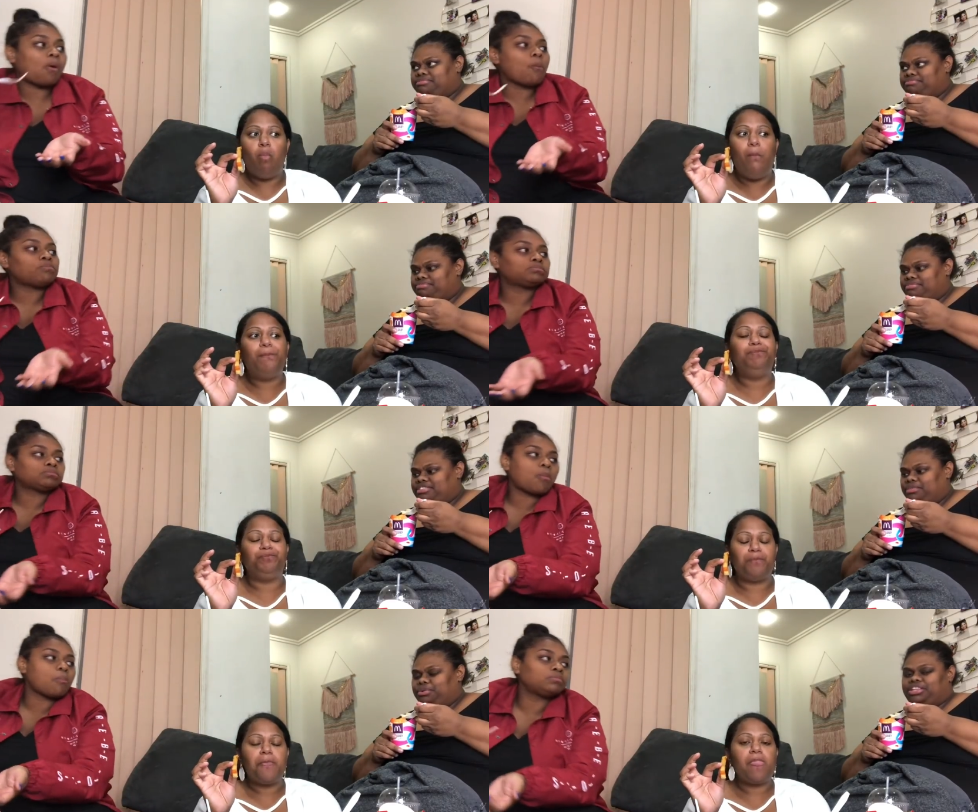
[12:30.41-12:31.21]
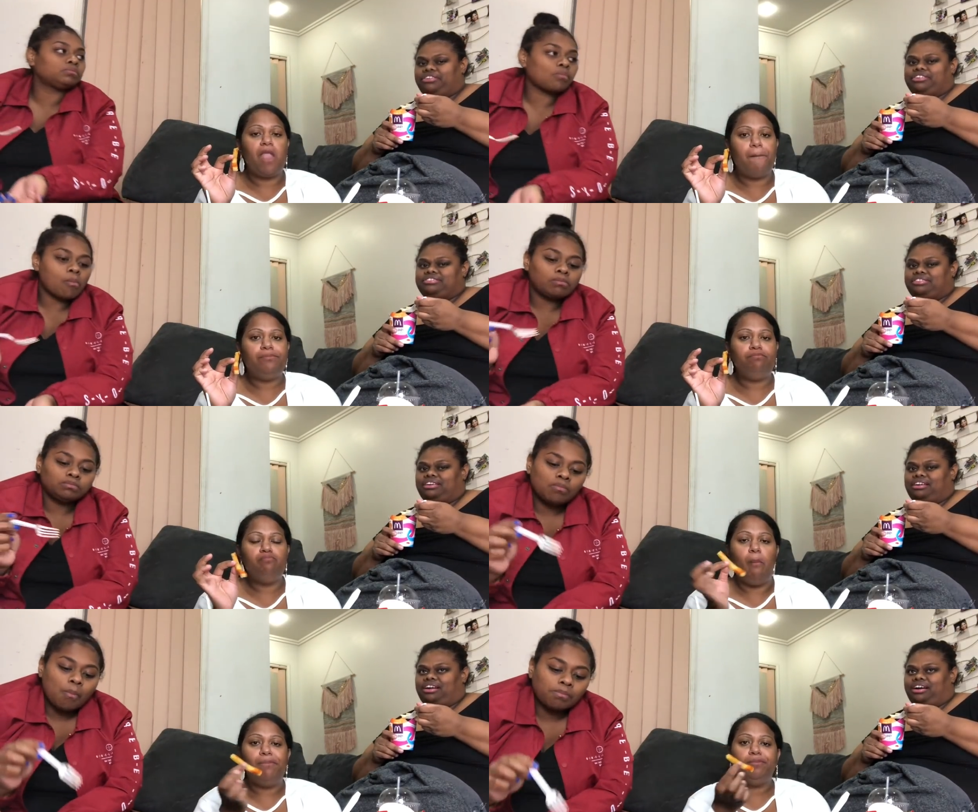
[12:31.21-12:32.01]
Speaker 1: Mm. It's like when they're
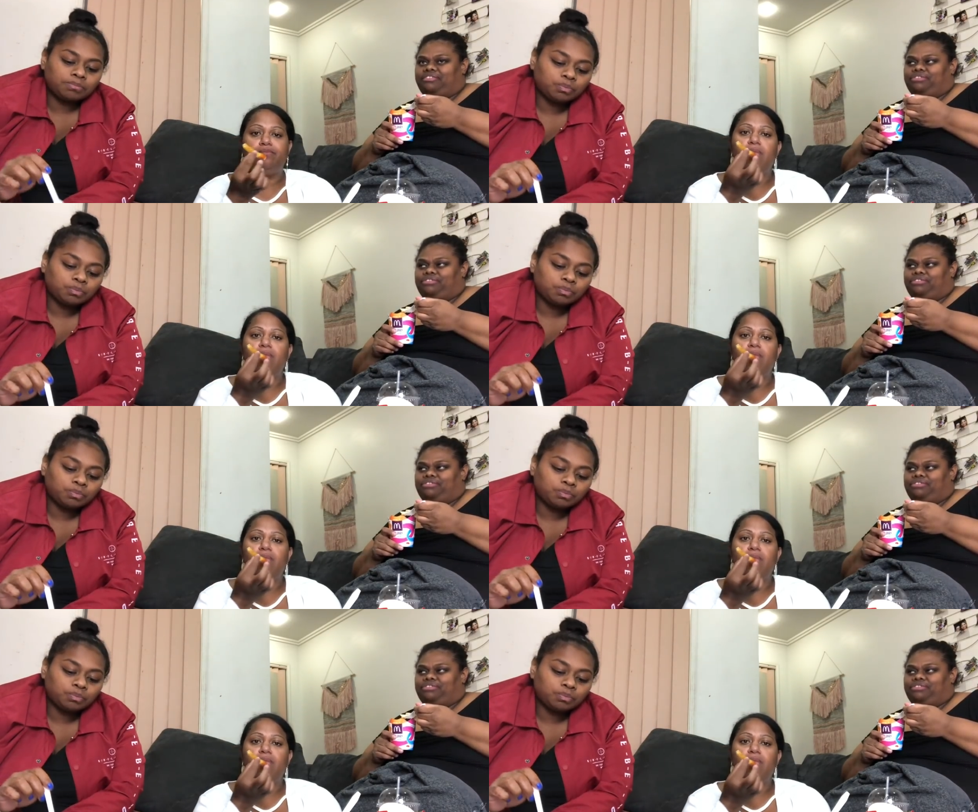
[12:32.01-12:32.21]
excited, I, I